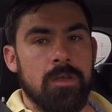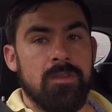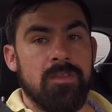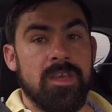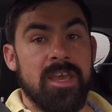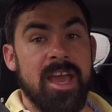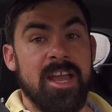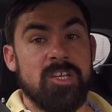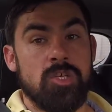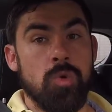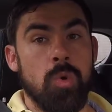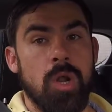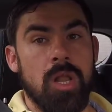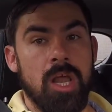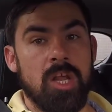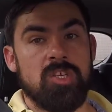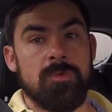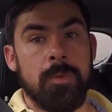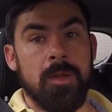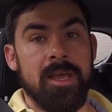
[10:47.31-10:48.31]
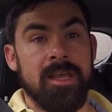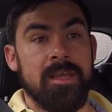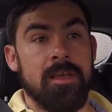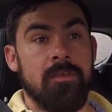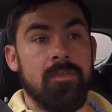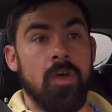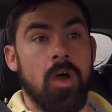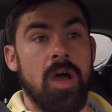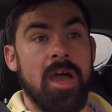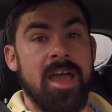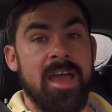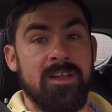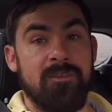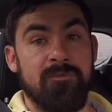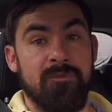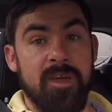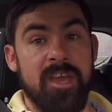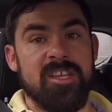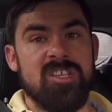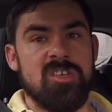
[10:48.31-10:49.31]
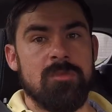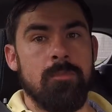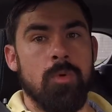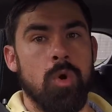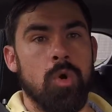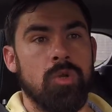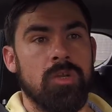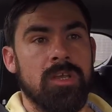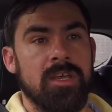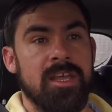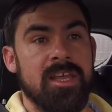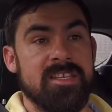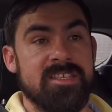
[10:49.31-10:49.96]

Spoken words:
The actual clutch plate that I had fitted to Maude